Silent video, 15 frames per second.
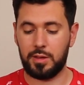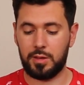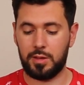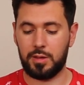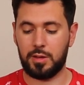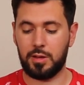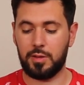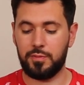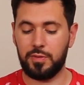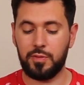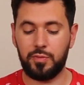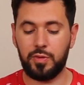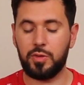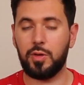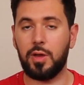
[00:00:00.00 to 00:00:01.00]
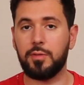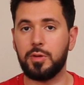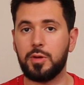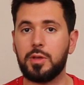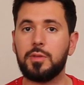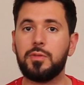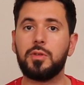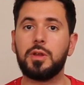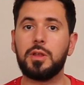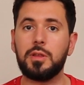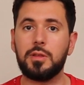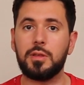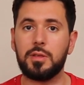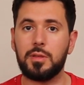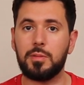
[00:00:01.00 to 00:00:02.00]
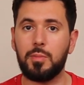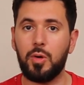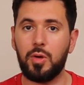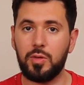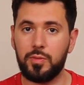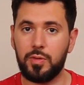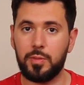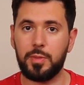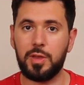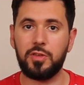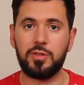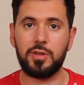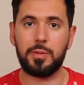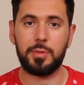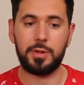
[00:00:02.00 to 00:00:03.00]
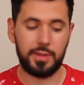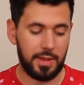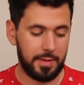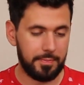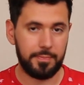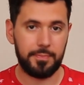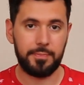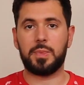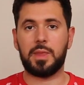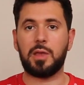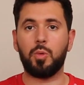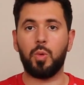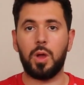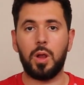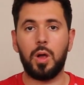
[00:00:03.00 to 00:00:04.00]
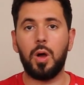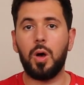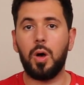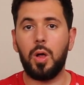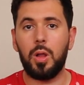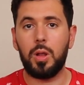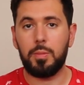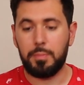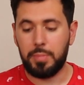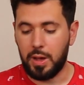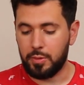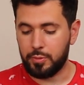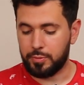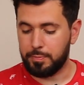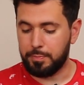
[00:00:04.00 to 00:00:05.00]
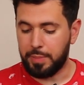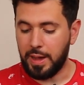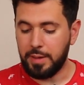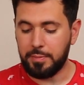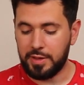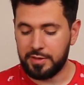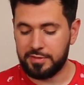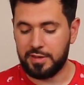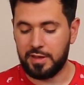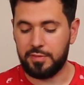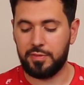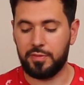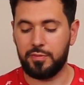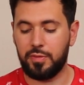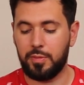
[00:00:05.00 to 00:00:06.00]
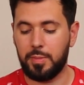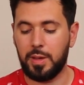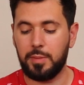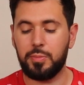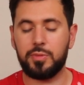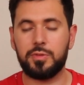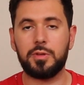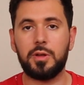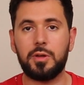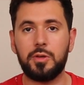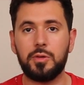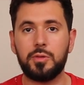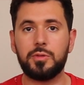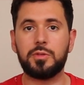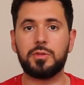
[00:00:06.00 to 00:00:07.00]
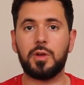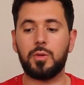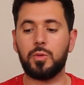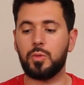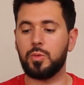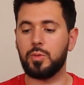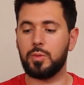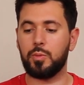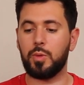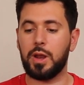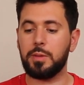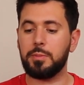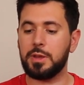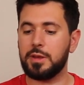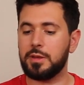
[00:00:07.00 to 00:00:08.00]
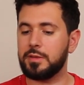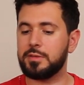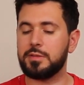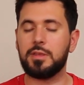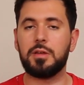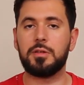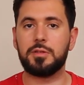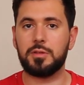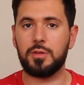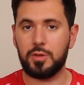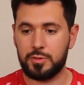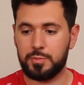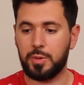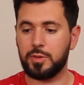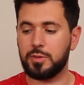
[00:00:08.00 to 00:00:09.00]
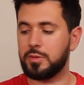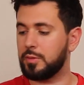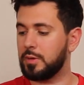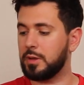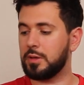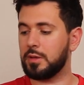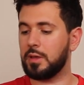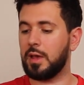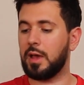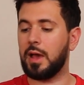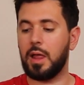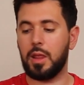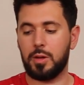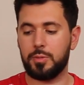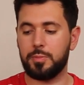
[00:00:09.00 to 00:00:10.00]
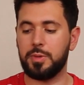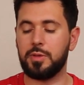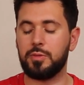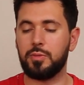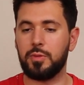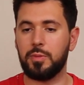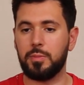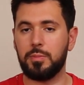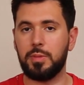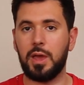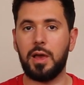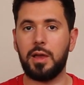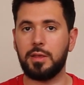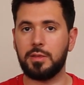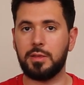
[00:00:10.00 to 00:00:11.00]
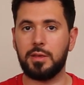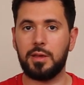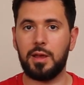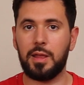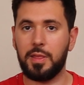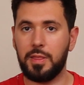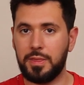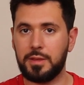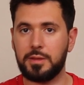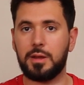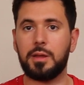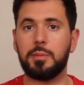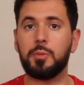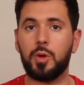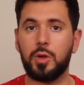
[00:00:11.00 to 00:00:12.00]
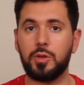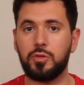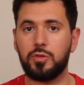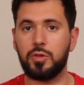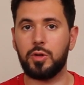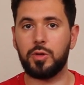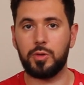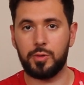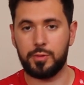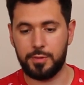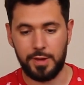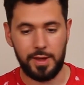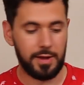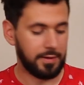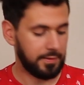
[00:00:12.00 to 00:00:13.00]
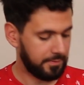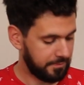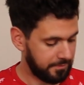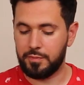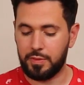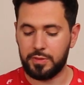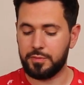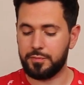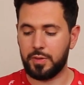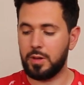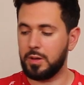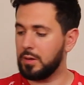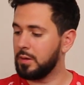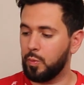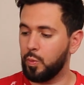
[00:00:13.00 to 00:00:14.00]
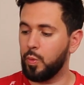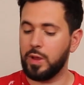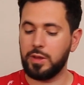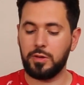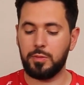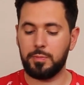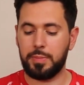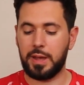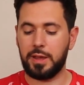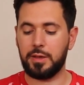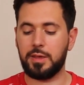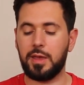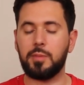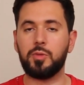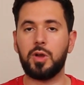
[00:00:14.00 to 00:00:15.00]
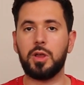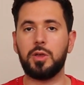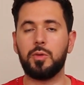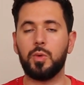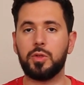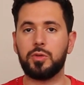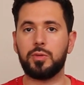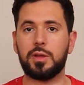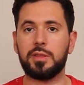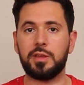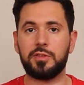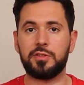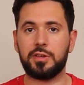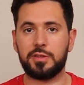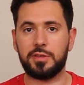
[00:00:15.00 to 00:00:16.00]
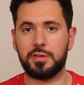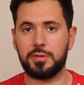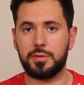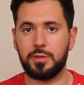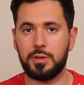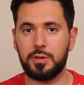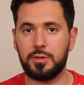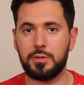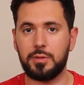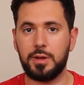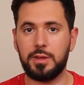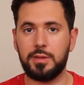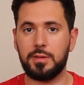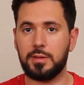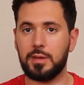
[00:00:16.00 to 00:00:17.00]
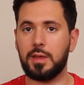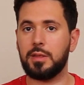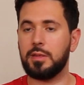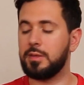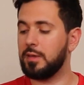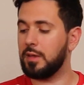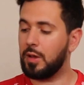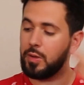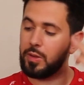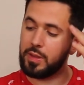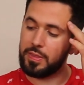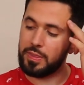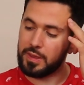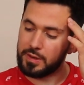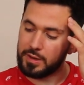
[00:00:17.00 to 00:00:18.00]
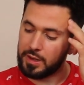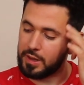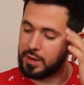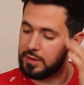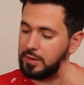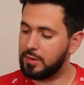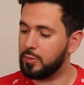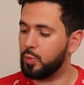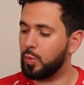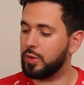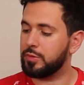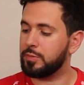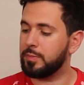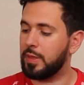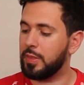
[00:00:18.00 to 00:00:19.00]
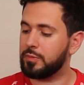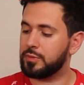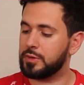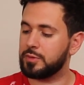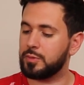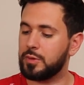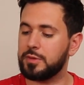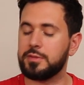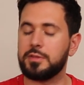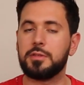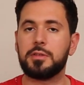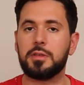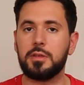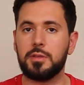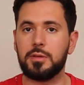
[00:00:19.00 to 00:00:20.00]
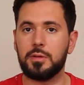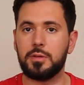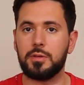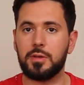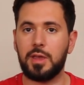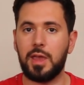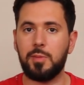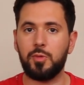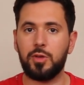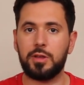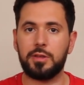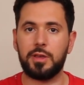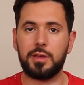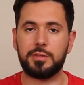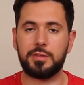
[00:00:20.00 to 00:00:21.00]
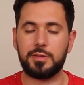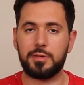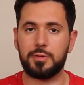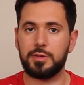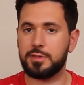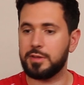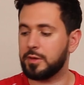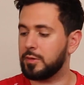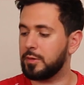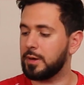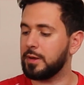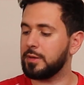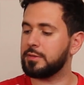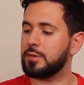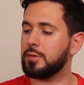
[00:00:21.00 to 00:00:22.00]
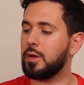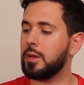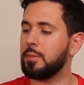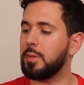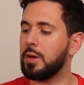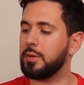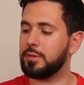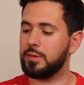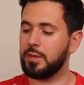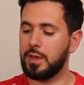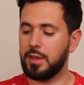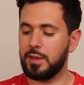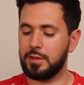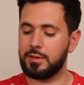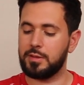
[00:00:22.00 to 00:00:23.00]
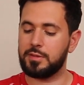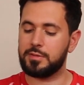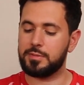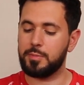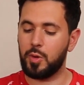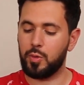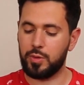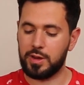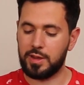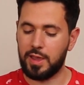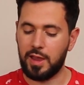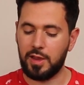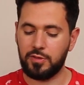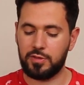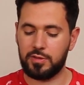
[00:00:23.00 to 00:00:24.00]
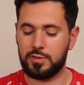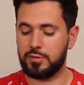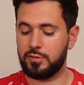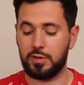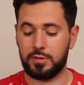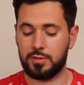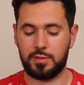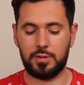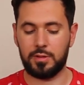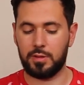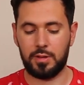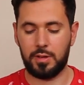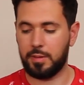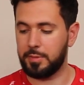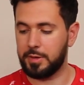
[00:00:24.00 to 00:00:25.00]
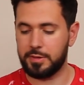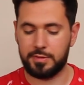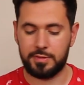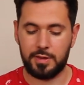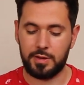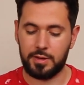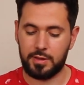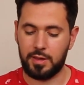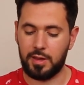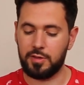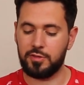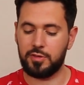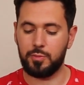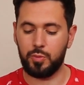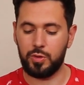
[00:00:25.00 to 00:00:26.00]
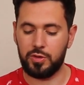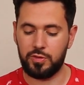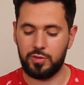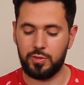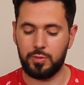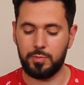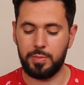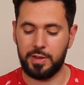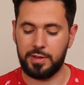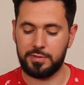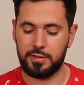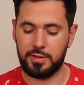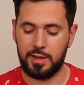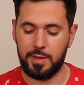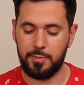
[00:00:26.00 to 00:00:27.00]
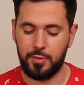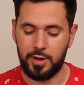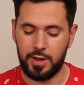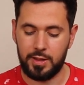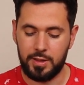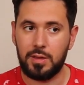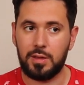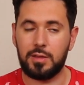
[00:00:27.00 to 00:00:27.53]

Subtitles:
Feel free to have a look if you need more information about them. They were all bought by myself and for my personal use, so what I mean is there's no sponsoring all behind anything that I'm going to show you today. First of all, when you buy a camera, you want to attach accessory to it, and the only thing that I didn't want to mess with was the camera and the accessory security, so I bought this Smallrig cage. It's just a standard cage in which you place the camera.